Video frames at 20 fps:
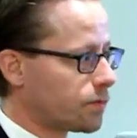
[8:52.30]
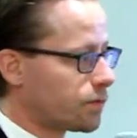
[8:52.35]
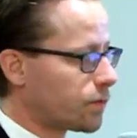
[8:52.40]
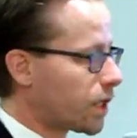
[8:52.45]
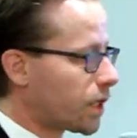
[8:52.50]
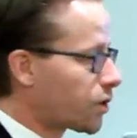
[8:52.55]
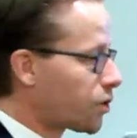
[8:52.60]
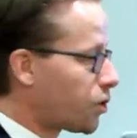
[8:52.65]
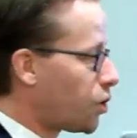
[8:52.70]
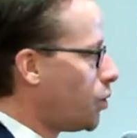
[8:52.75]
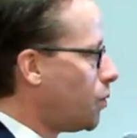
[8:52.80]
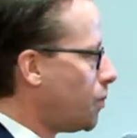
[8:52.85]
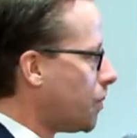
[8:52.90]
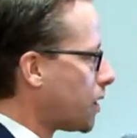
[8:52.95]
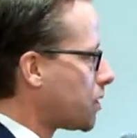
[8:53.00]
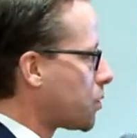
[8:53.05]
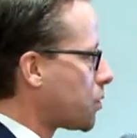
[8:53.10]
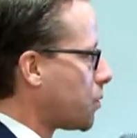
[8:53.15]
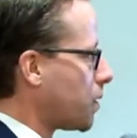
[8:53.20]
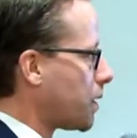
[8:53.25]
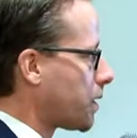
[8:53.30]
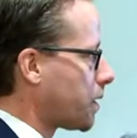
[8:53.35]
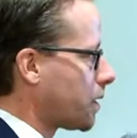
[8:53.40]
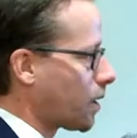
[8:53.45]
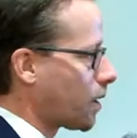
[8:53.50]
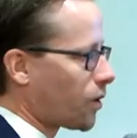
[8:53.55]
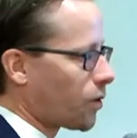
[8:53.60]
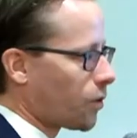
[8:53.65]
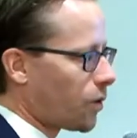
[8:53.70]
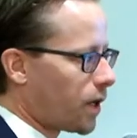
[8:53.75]
take too much with
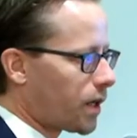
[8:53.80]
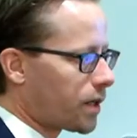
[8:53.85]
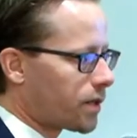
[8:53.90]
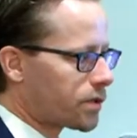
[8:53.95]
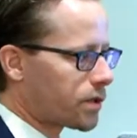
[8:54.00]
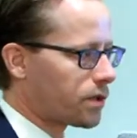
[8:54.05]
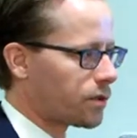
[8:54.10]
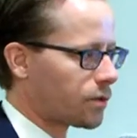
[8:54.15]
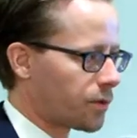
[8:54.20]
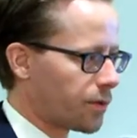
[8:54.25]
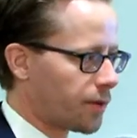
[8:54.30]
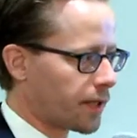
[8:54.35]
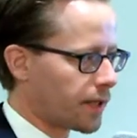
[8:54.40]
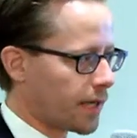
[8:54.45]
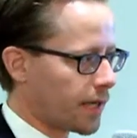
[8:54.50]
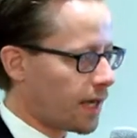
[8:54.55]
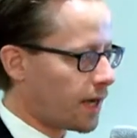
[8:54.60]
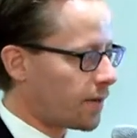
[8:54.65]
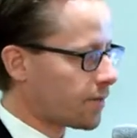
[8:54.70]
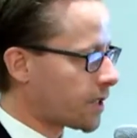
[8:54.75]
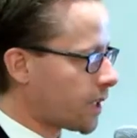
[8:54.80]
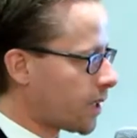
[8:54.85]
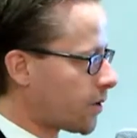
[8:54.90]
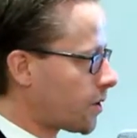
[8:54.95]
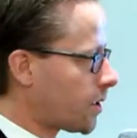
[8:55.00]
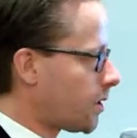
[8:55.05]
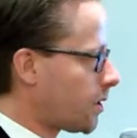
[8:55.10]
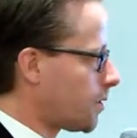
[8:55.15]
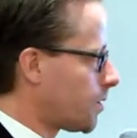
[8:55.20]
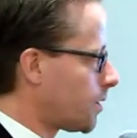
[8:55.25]
it. Otherwise, we'll be camped out
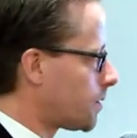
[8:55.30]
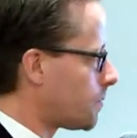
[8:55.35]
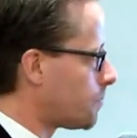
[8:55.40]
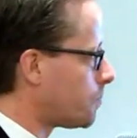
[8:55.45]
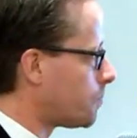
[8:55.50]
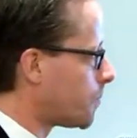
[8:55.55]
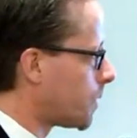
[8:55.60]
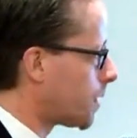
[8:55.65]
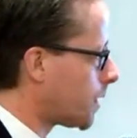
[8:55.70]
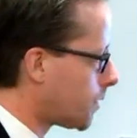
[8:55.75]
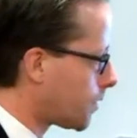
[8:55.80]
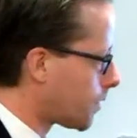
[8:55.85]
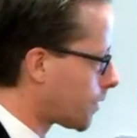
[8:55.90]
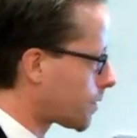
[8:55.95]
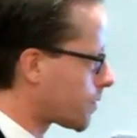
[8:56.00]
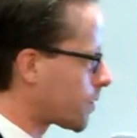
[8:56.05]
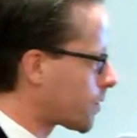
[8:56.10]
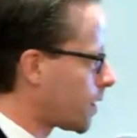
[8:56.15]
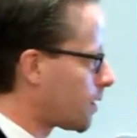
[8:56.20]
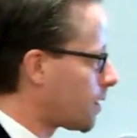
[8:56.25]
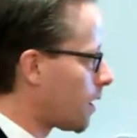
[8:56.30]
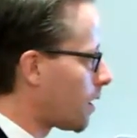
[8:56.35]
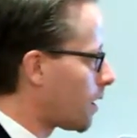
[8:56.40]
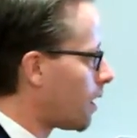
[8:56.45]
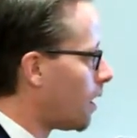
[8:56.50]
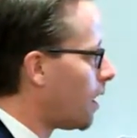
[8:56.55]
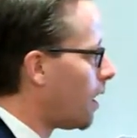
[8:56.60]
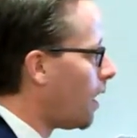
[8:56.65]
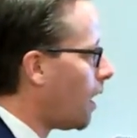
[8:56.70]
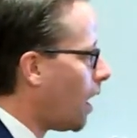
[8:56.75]
here and be here on a
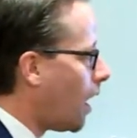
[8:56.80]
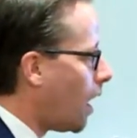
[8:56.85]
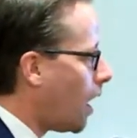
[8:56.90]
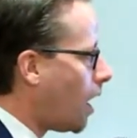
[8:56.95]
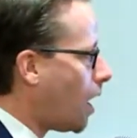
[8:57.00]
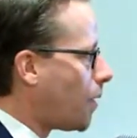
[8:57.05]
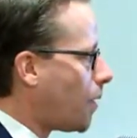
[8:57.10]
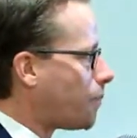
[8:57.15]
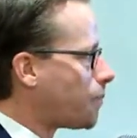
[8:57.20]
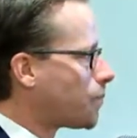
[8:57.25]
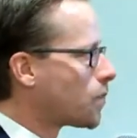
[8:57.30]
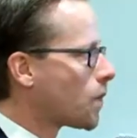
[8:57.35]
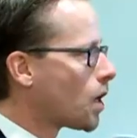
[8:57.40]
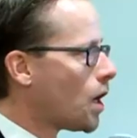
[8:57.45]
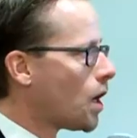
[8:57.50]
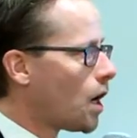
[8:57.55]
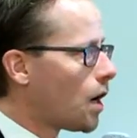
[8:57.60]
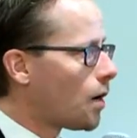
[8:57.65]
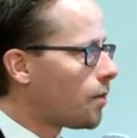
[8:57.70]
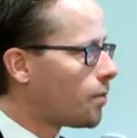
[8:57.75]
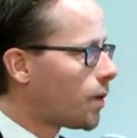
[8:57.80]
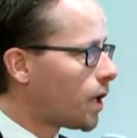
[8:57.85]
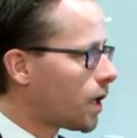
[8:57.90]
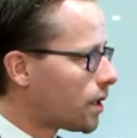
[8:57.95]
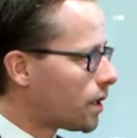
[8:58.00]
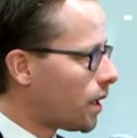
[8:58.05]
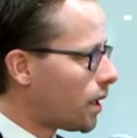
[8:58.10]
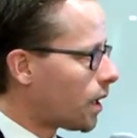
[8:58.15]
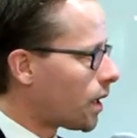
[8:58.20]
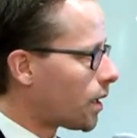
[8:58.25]
Sunday.
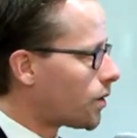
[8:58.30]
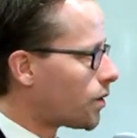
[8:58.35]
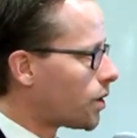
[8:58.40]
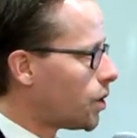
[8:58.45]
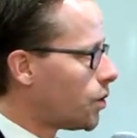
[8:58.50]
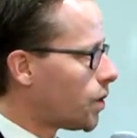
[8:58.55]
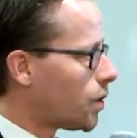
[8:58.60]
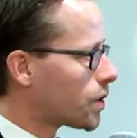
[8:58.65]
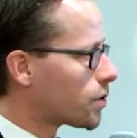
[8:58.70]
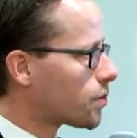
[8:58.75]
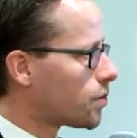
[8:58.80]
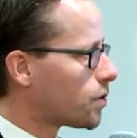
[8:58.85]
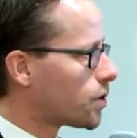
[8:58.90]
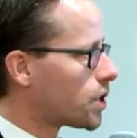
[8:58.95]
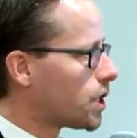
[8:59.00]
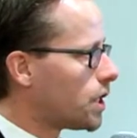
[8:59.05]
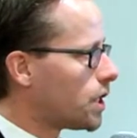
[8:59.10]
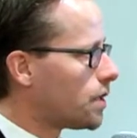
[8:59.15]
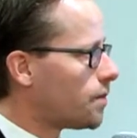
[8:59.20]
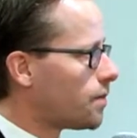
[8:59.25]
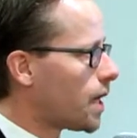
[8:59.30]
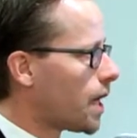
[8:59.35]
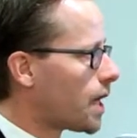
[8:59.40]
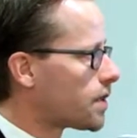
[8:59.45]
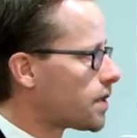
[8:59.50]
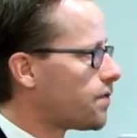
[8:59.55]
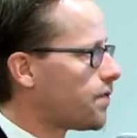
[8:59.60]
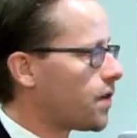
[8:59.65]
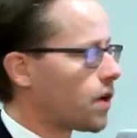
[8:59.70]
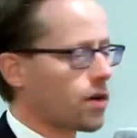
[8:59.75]
But the U.S. regime
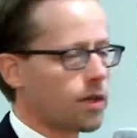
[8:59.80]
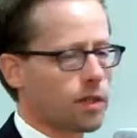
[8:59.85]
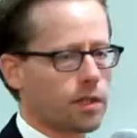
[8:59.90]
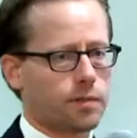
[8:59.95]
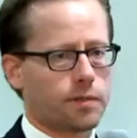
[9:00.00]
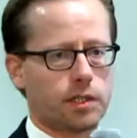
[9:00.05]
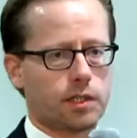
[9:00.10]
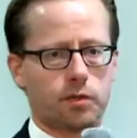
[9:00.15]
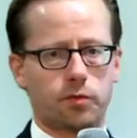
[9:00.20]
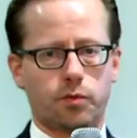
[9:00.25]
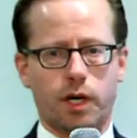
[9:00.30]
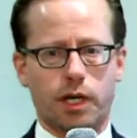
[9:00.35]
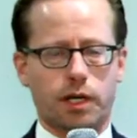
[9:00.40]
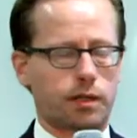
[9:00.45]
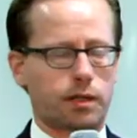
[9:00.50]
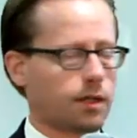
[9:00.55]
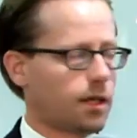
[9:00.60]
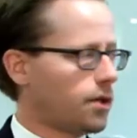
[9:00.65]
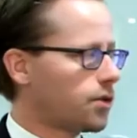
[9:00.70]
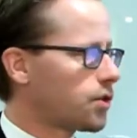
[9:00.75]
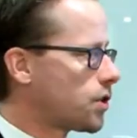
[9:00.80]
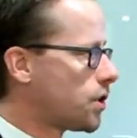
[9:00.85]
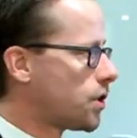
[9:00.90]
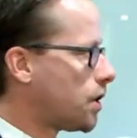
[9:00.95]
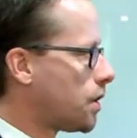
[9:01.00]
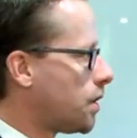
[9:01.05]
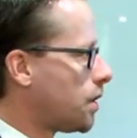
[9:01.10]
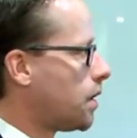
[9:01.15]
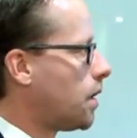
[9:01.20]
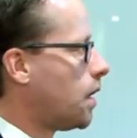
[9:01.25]
has very limited
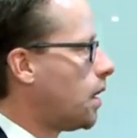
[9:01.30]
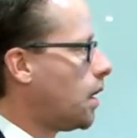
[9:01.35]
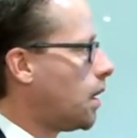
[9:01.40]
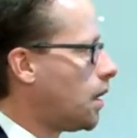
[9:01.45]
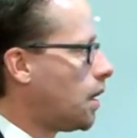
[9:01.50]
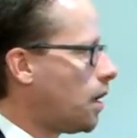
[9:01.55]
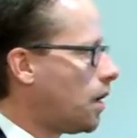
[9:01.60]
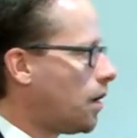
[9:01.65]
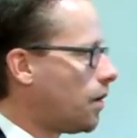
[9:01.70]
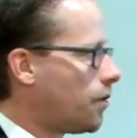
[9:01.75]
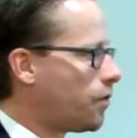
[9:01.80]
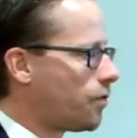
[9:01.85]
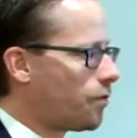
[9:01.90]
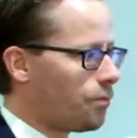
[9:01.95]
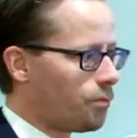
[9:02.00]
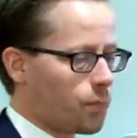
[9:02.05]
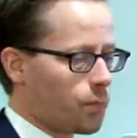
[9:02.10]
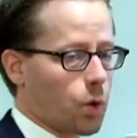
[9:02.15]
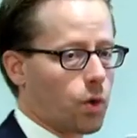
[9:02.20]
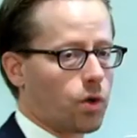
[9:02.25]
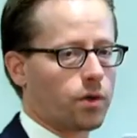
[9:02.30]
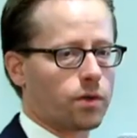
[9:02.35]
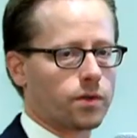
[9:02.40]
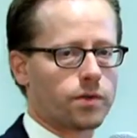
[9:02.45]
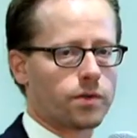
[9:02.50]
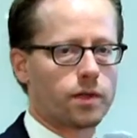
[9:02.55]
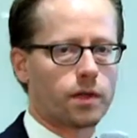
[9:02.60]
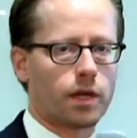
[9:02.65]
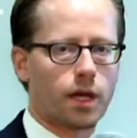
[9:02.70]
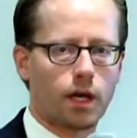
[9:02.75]
recognition of
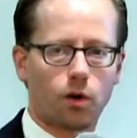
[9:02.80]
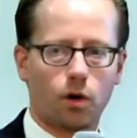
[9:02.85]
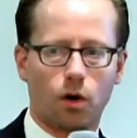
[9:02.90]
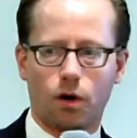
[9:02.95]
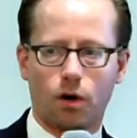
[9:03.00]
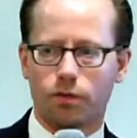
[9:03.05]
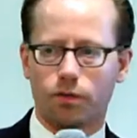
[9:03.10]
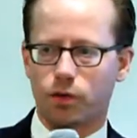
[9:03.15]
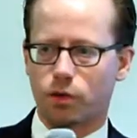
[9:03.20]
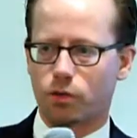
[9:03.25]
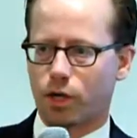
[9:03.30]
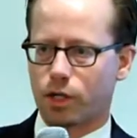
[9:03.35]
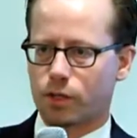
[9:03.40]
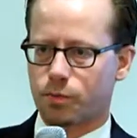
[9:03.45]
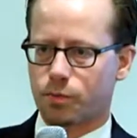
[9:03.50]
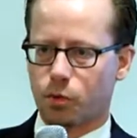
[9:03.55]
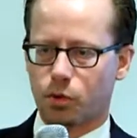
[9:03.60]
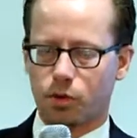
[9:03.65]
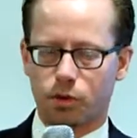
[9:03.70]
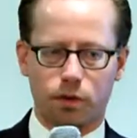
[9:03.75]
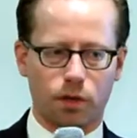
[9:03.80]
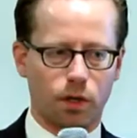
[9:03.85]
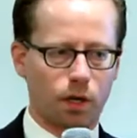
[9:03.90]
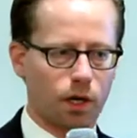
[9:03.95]
borders at all for cross-border